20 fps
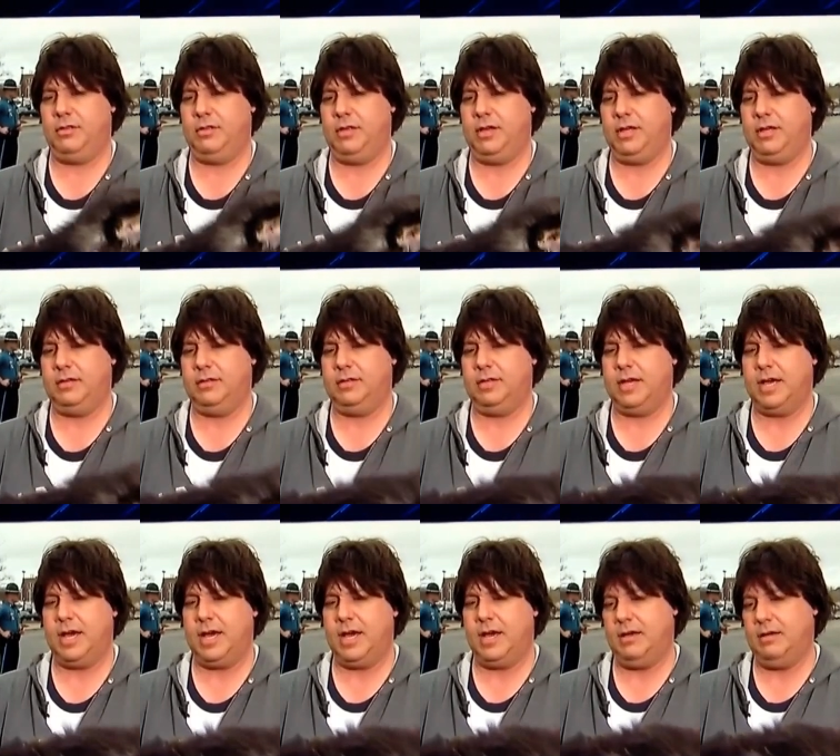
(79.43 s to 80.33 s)
That
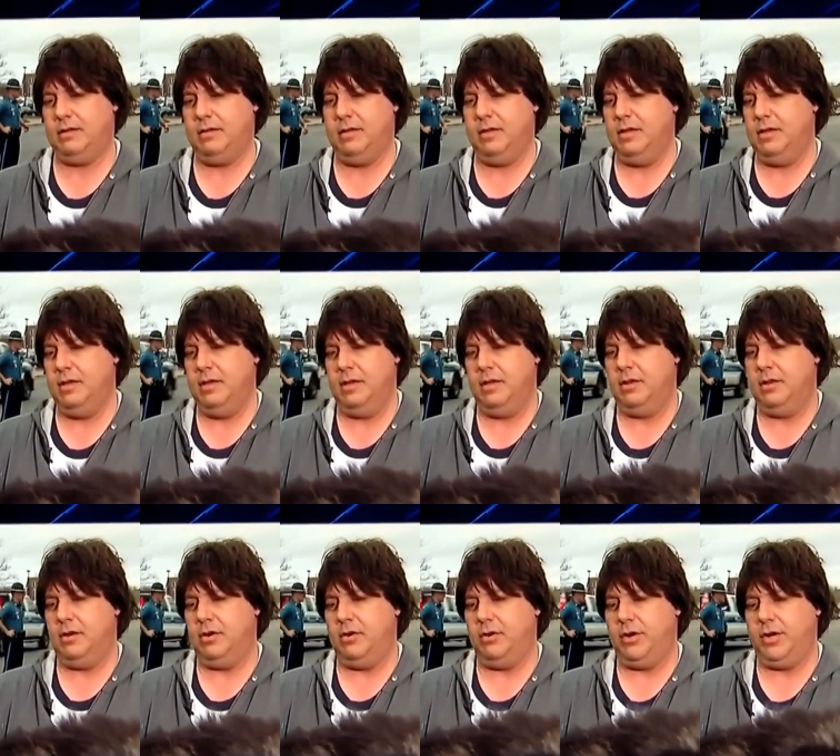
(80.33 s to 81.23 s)
uh,
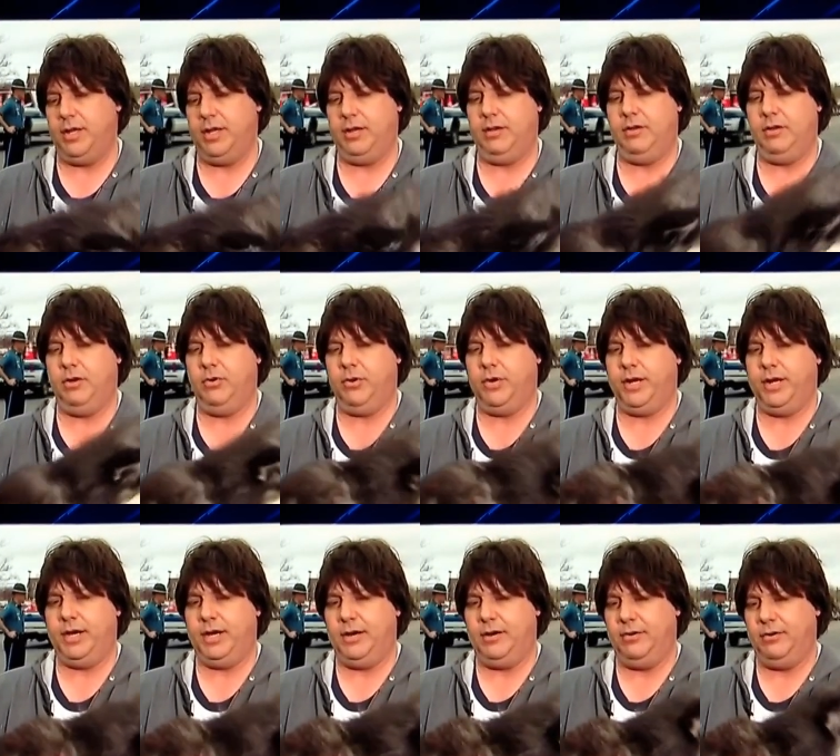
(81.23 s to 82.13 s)
no one in, no
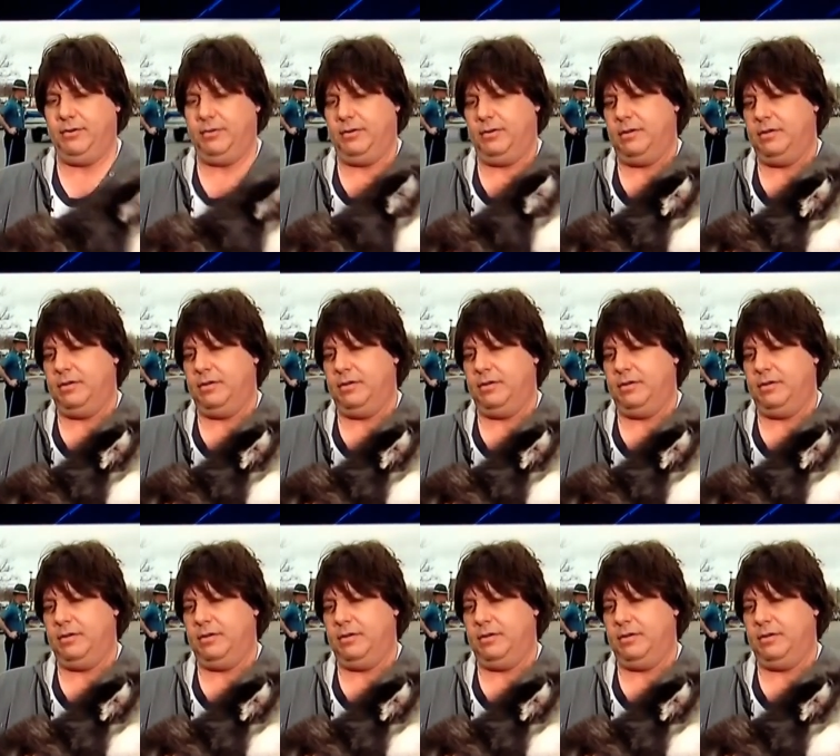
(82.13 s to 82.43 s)
one out.